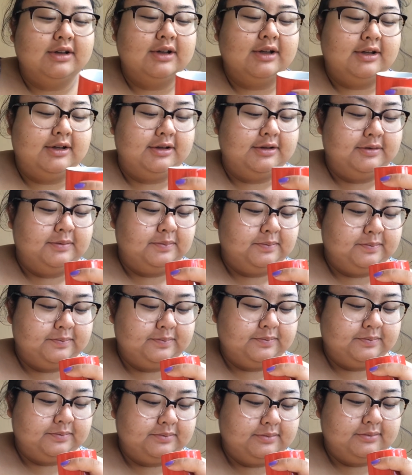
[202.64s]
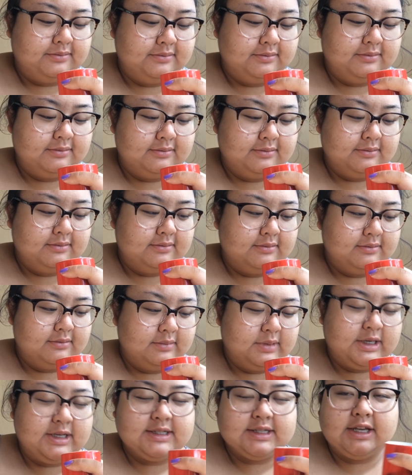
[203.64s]
Um,
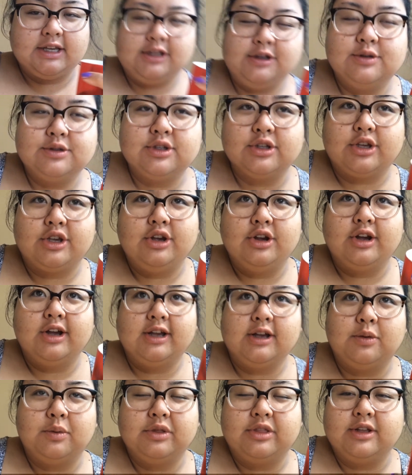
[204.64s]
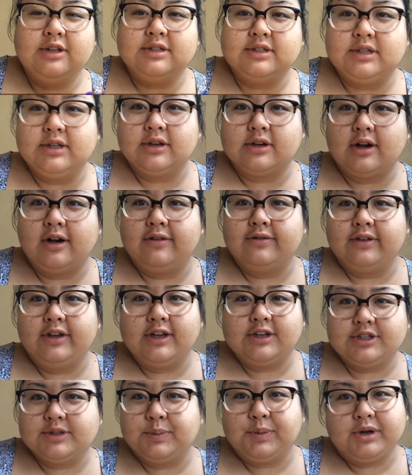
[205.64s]
because I use the Keurig with instant coffee.
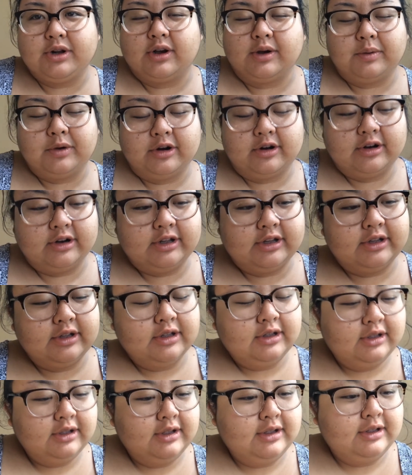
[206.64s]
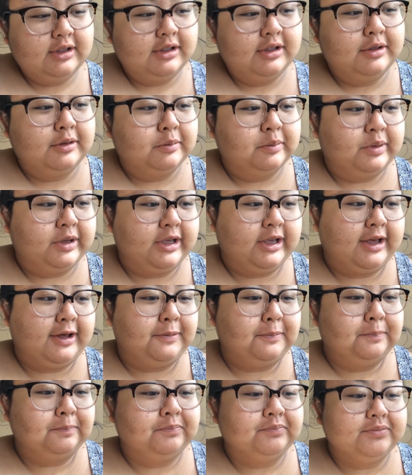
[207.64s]
I just put hot water in it. But yeah.
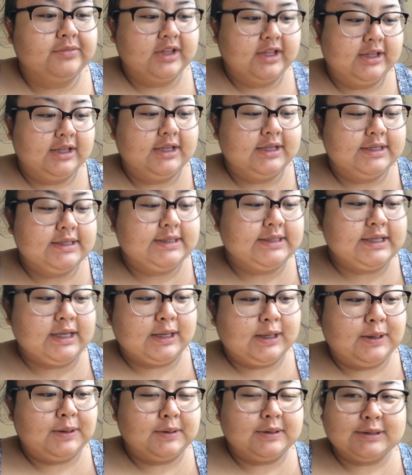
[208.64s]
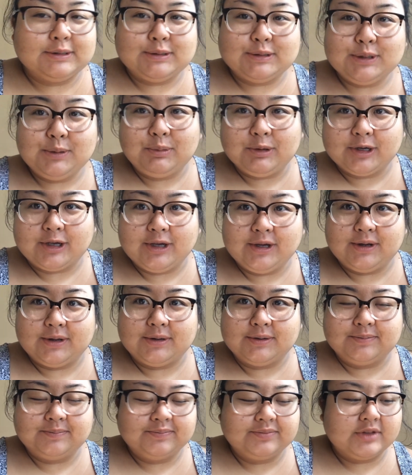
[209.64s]
So, super
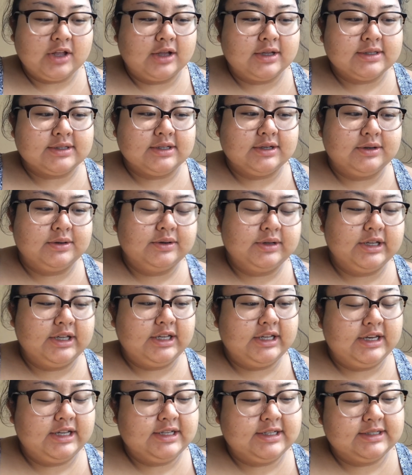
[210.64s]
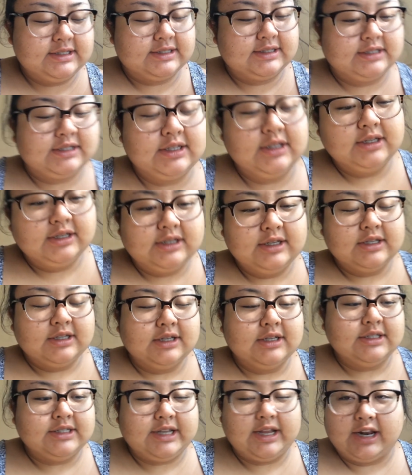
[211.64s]
cute. Also, it is
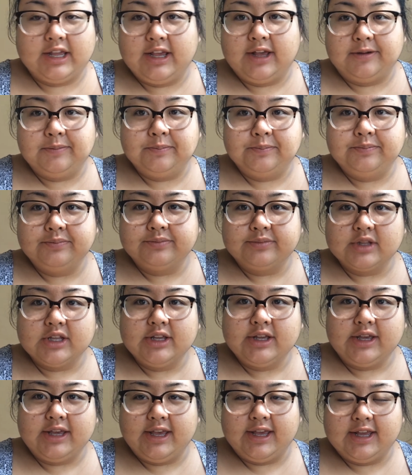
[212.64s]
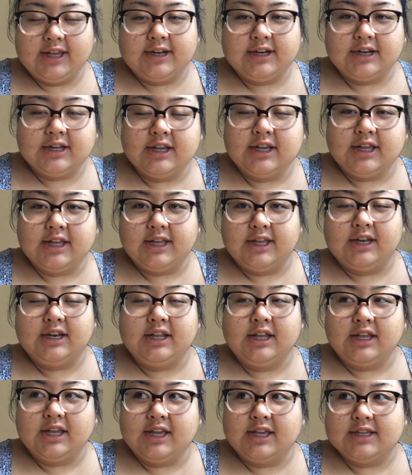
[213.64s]
10 a.m. and it
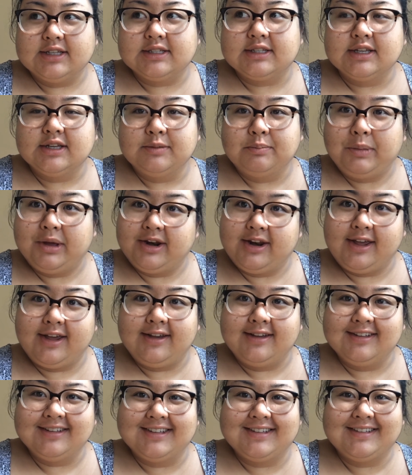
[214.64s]
is Monday.